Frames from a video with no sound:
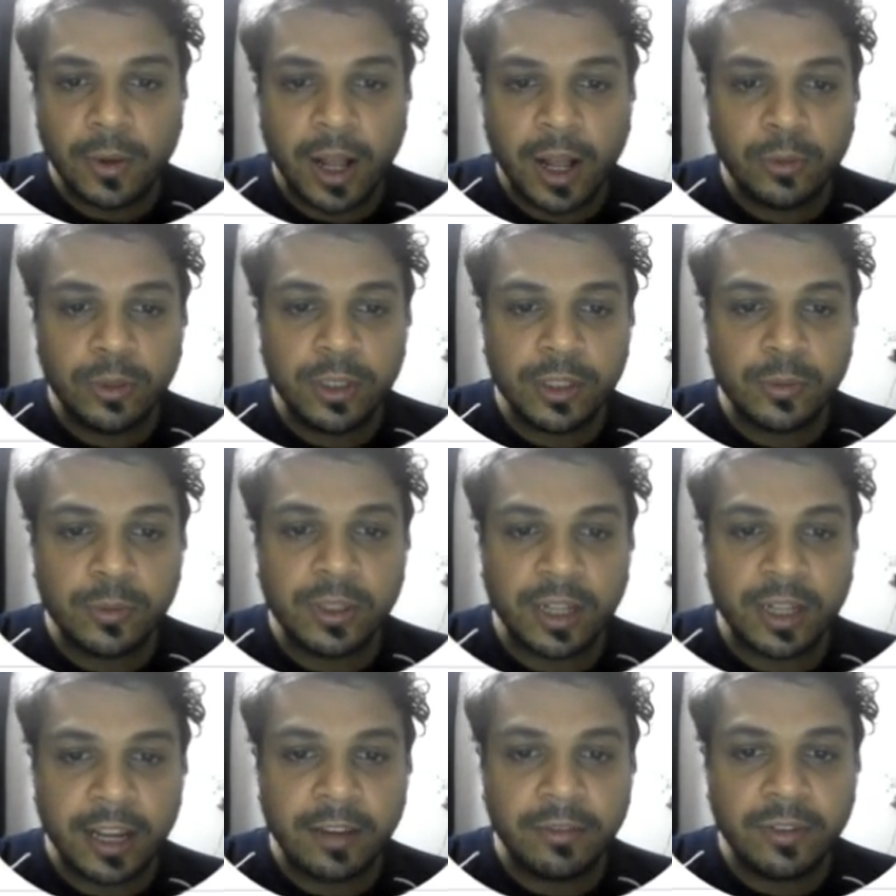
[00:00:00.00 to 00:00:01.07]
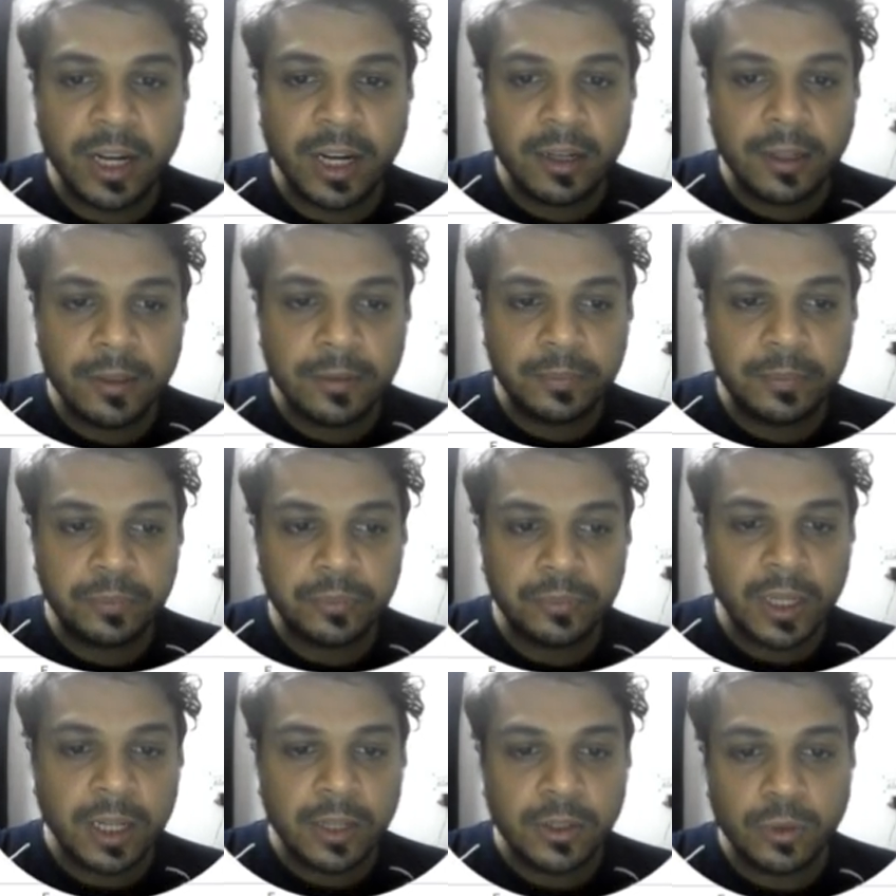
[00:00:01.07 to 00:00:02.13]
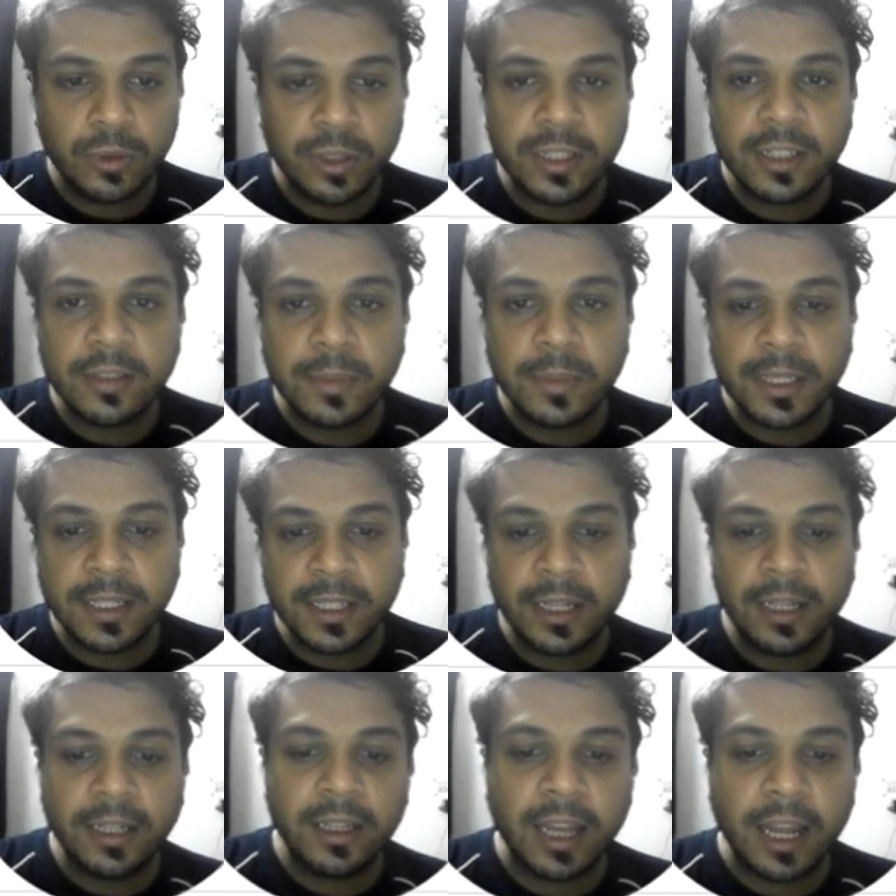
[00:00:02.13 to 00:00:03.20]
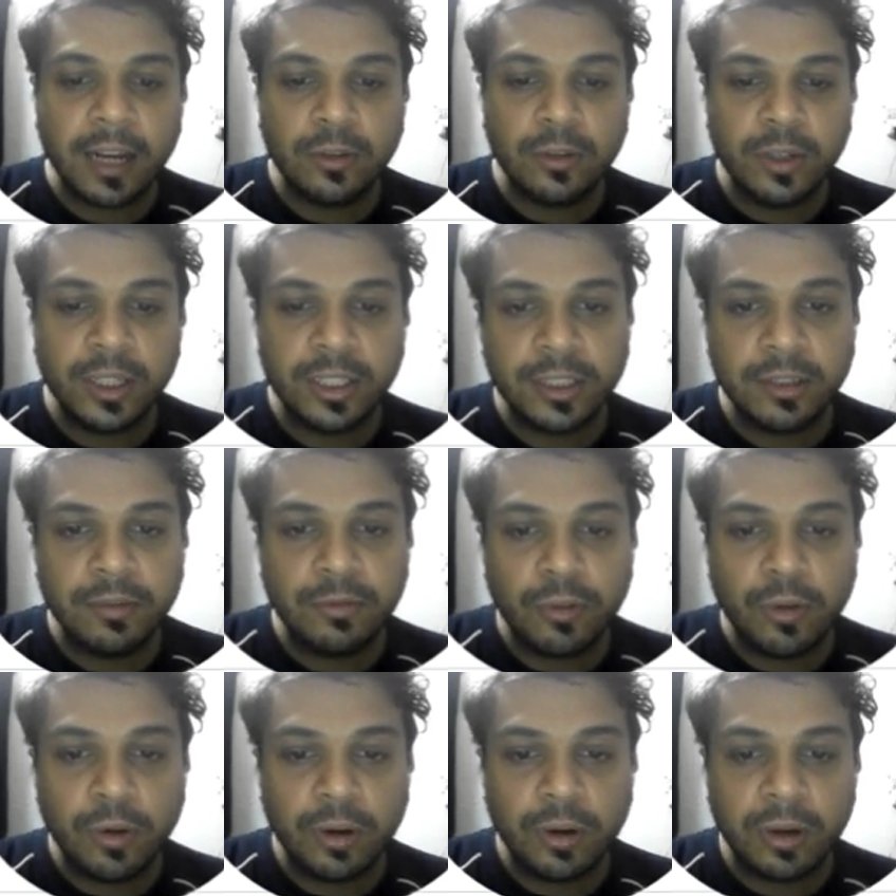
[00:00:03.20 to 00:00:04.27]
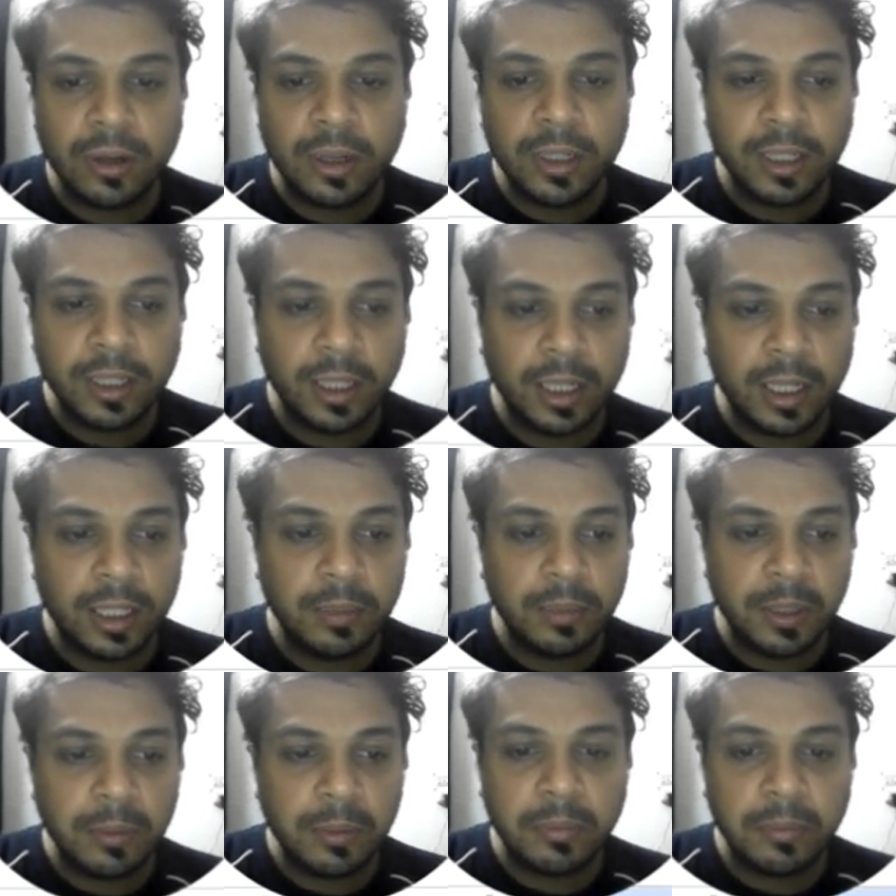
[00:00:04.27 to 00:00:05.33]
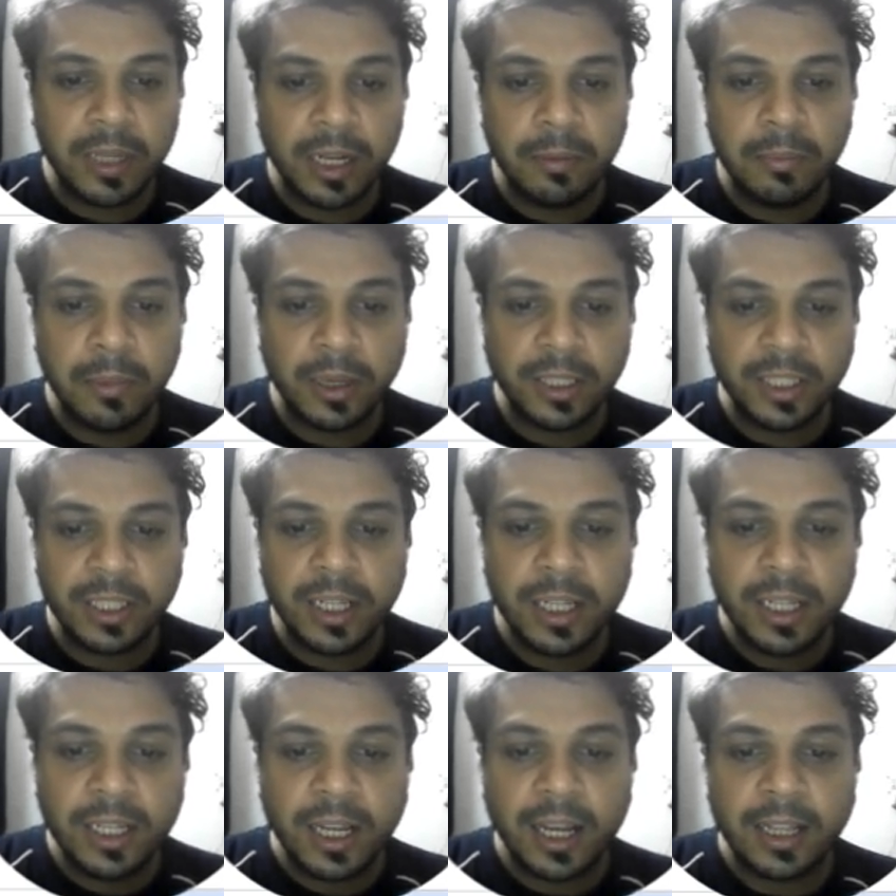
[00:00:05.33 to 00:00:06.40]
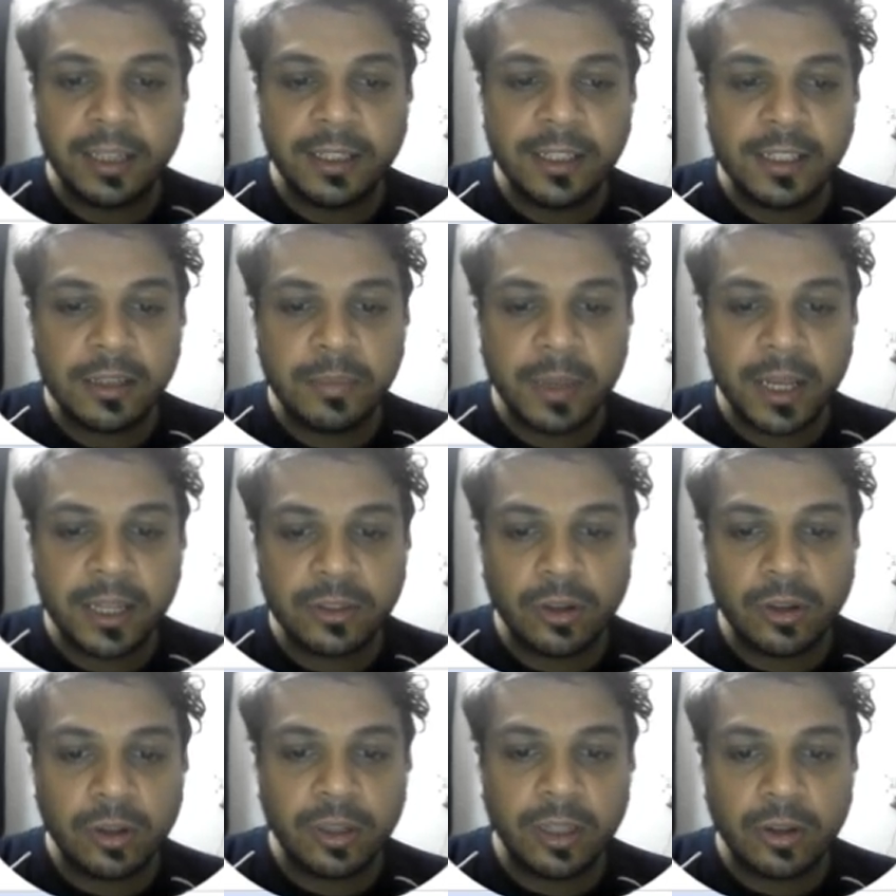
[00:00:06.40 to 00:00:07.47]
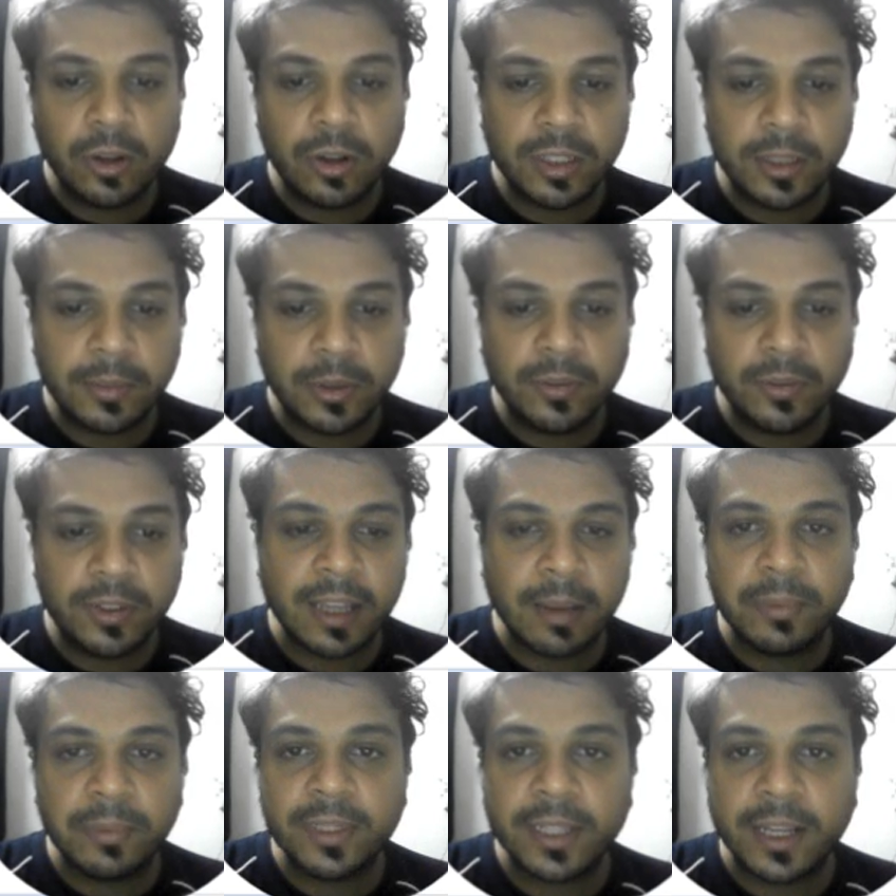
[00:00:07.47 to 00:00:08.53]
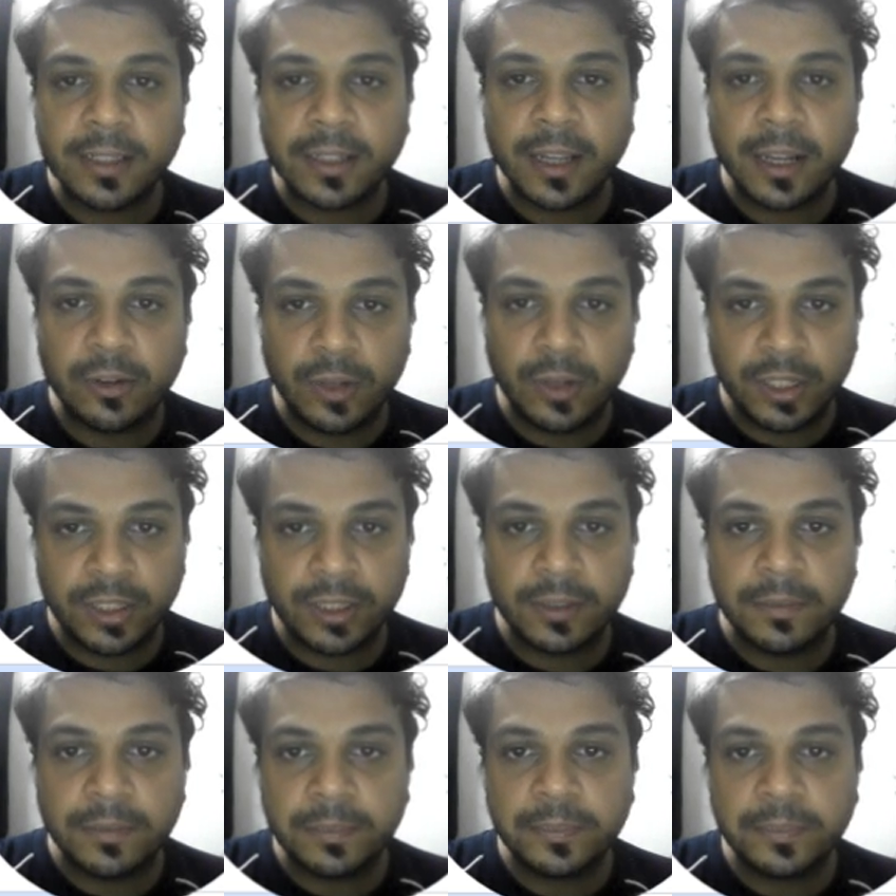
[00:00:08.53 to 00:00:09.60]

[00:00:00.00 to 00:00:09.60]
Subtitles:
how this was arrived at. So this is basically the calculation for the minimum daily budget, and this is based on the concept of the sample size calculation.